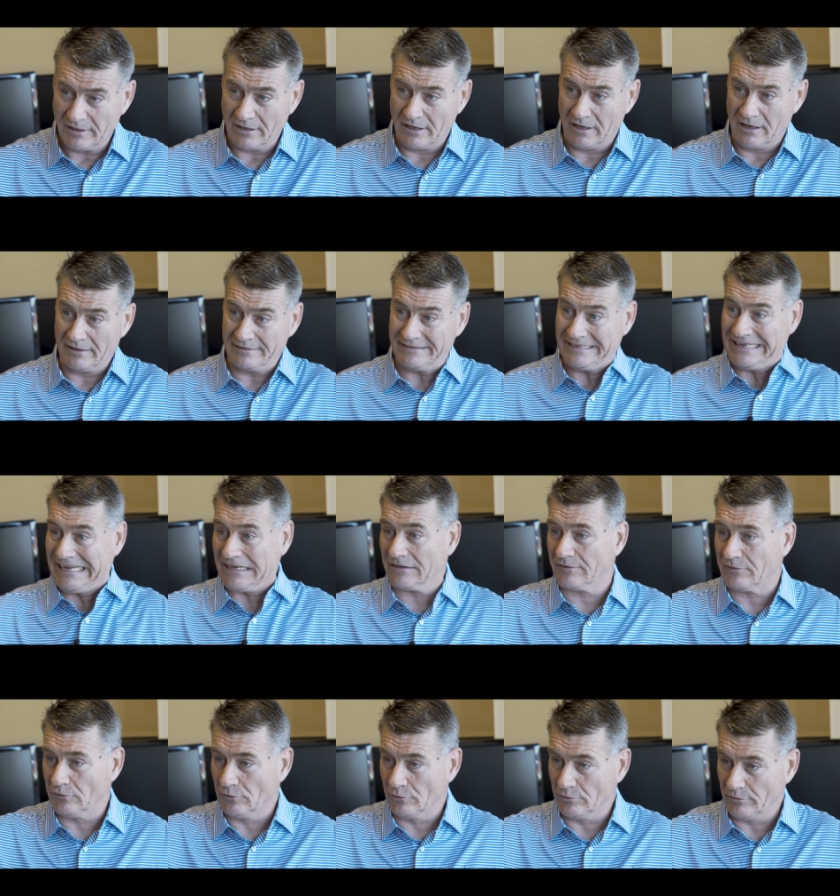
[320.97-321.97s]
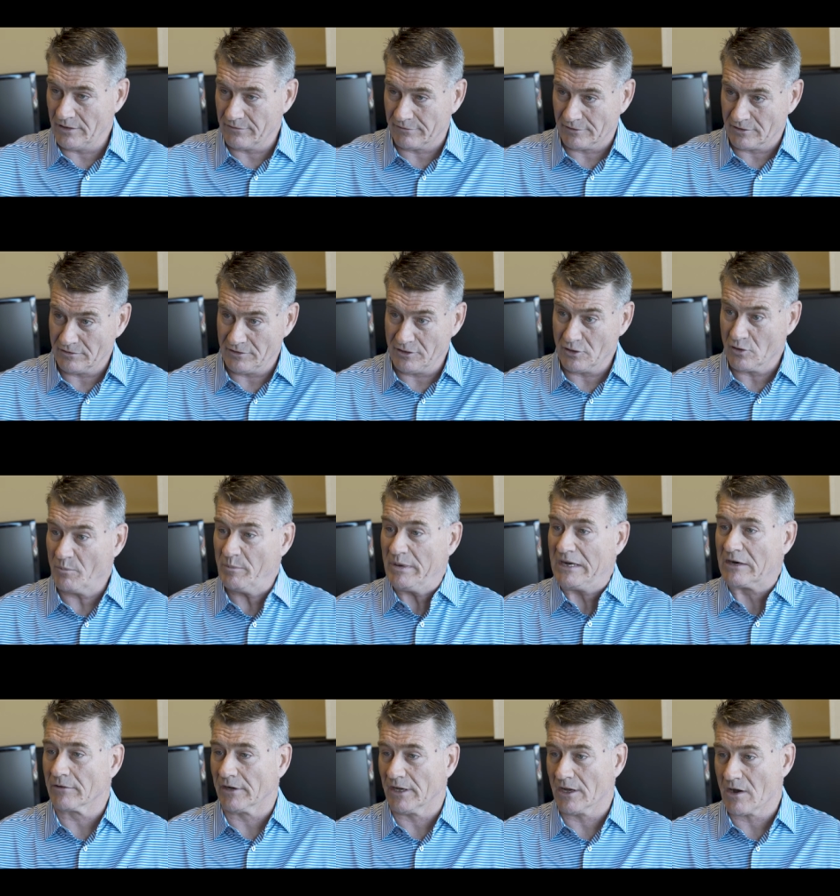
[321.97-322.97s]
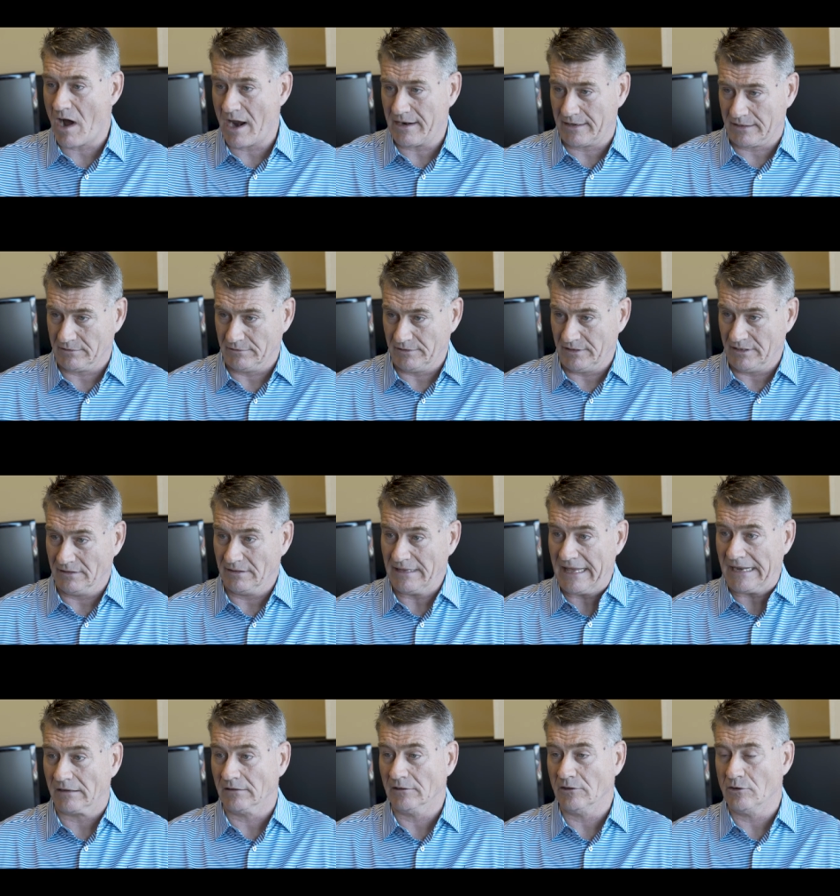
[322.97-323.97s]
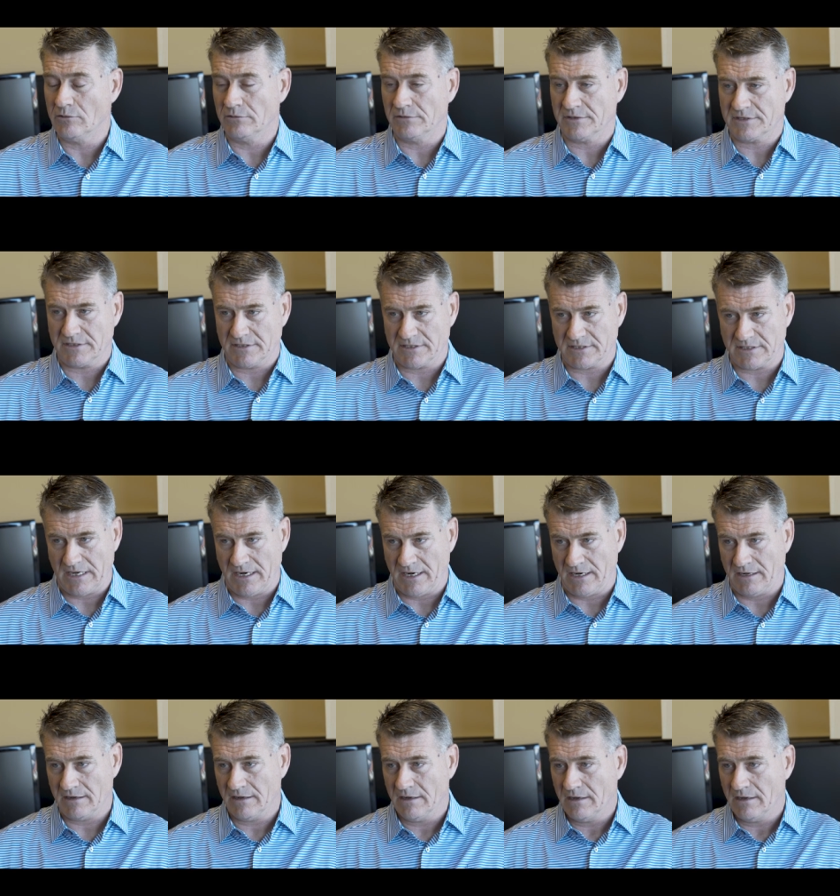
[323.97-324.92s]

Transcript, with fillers: uh, to get to even, you know, periodically, let alone sustain.